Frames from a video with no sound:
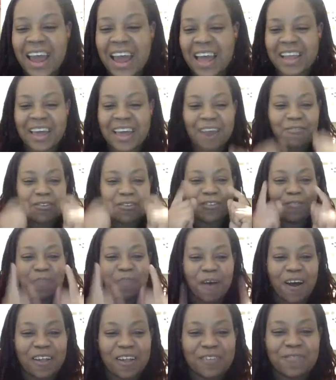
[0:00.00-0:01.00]
got a
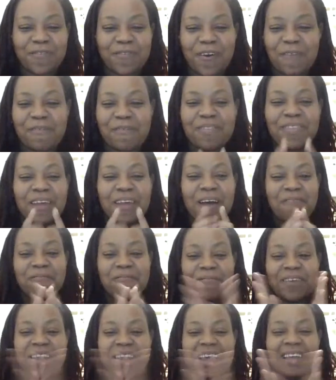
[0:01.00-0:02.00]
response from them
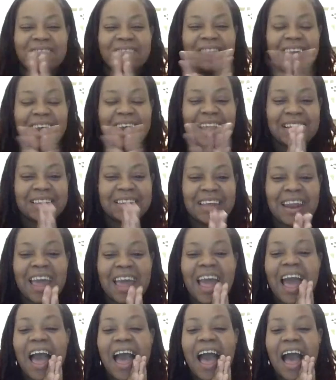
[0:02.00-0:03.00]
when I did it.
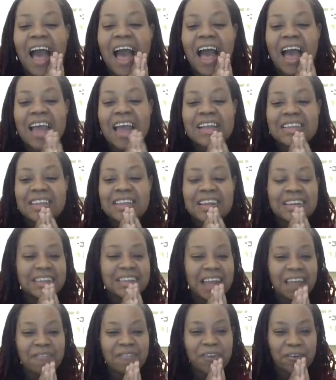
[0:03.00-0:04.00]
I did
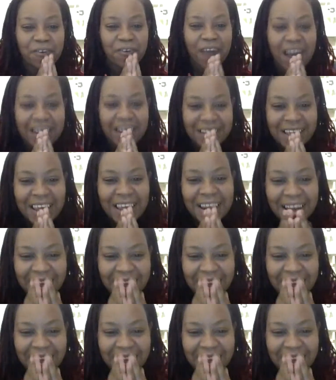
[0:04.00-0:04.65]
Davy Crockett.